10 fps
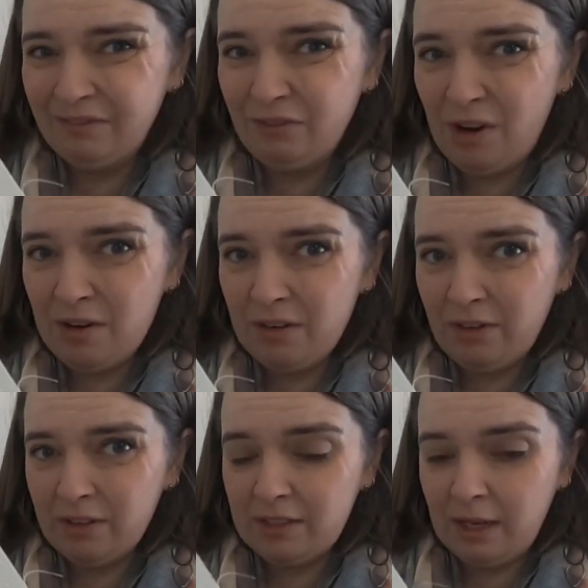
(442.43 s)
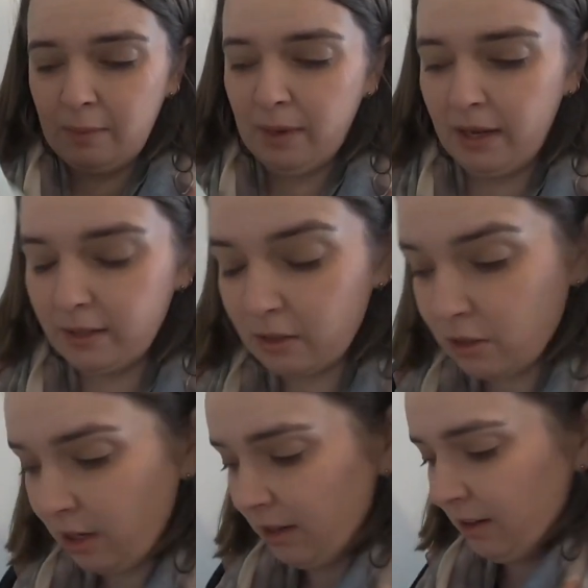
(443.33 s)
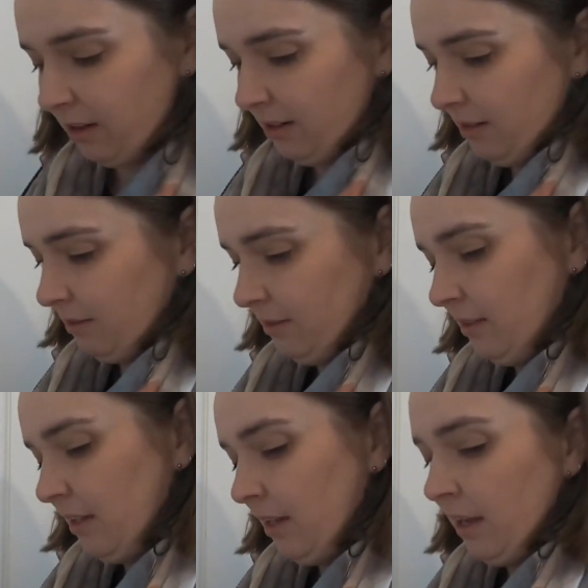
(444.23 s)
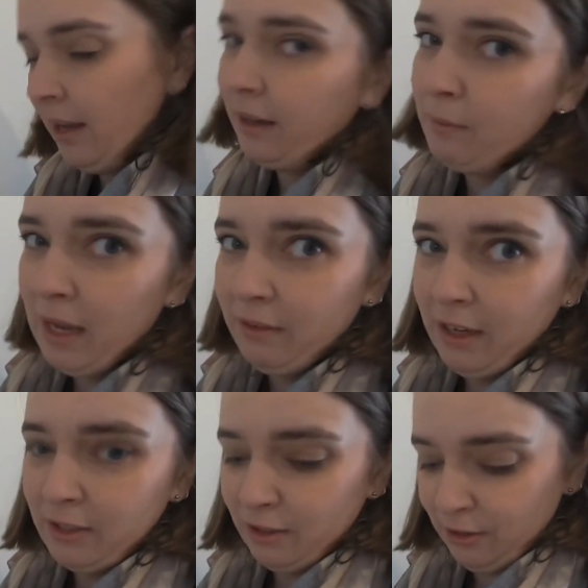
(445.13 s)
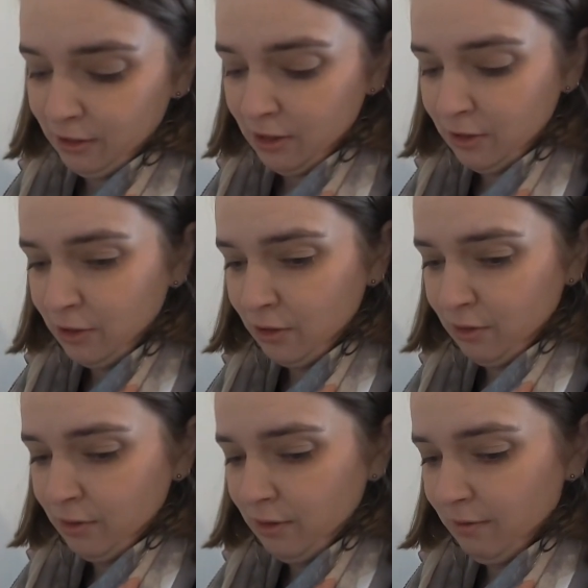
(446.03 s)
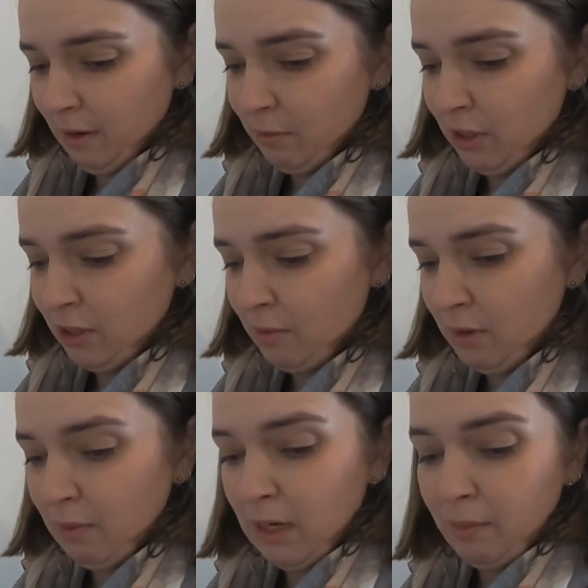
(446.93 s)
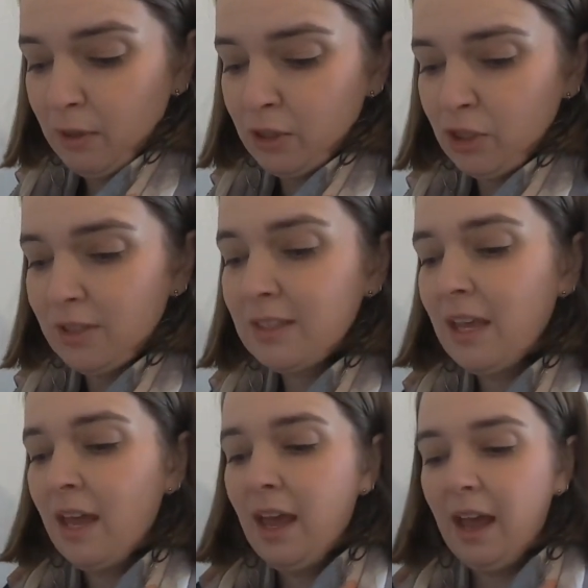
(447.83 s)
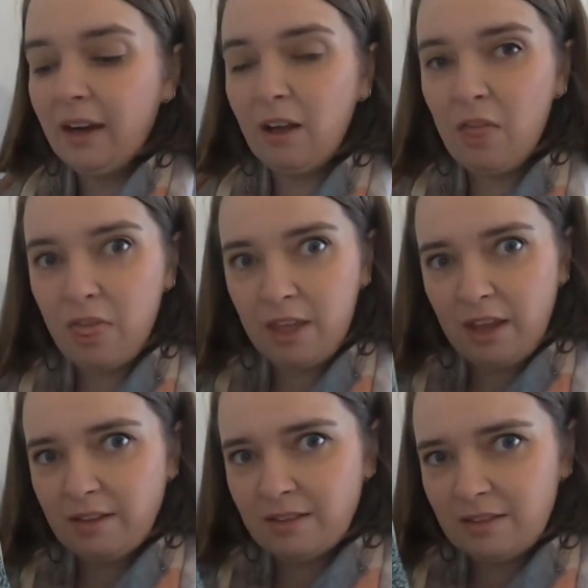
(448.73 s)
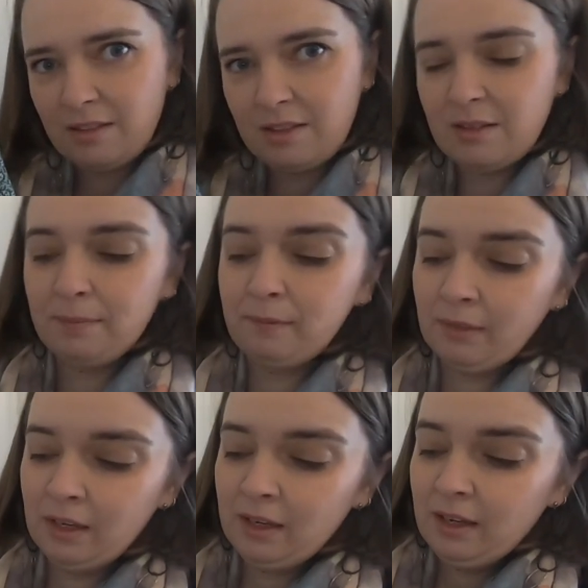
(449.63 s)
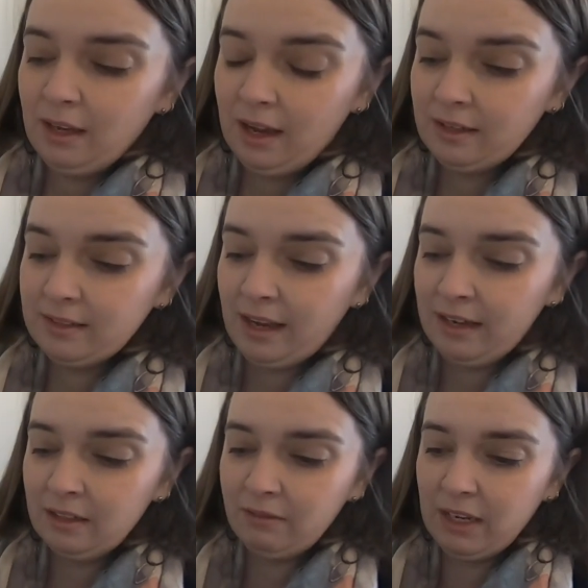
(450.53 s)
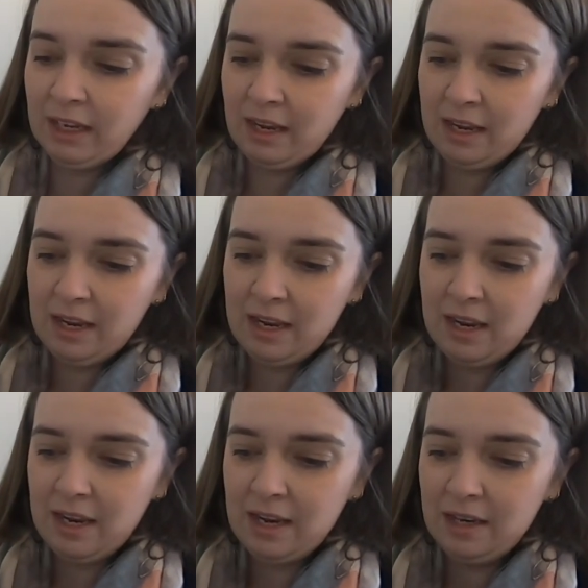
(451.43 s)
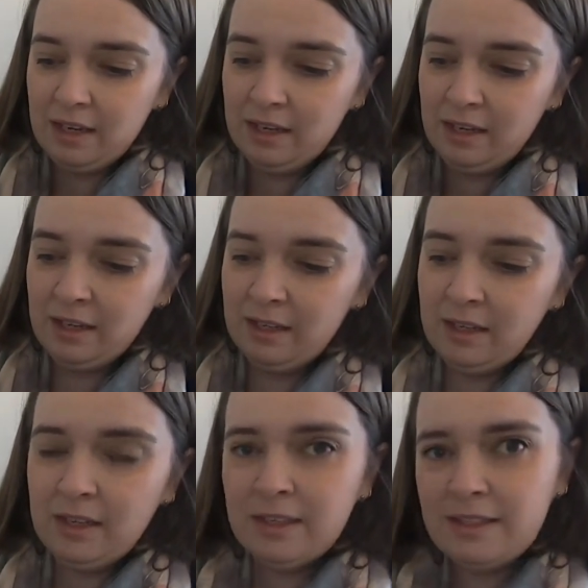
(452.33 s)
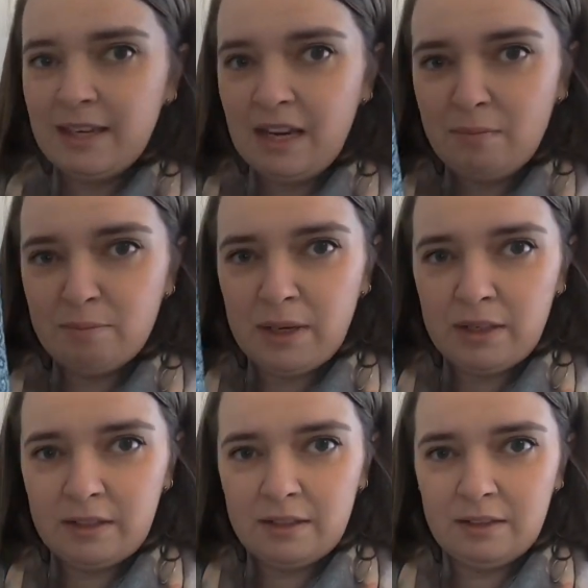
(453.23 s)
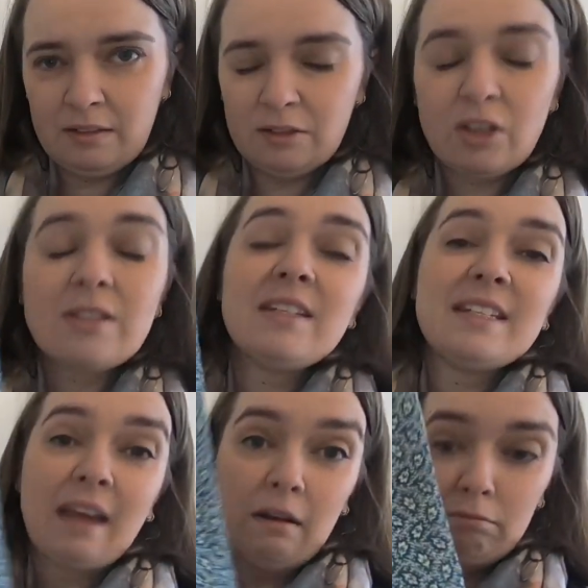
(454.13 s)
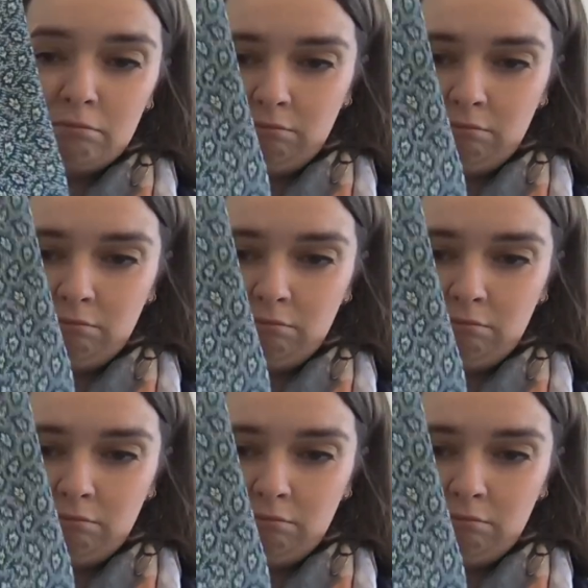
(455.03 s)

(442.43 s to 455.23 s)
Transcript: very difficult to tell apart. So I may have had to go to the fabric shop and make a purchase, and I got this, and it's kind of a deep dusty denim,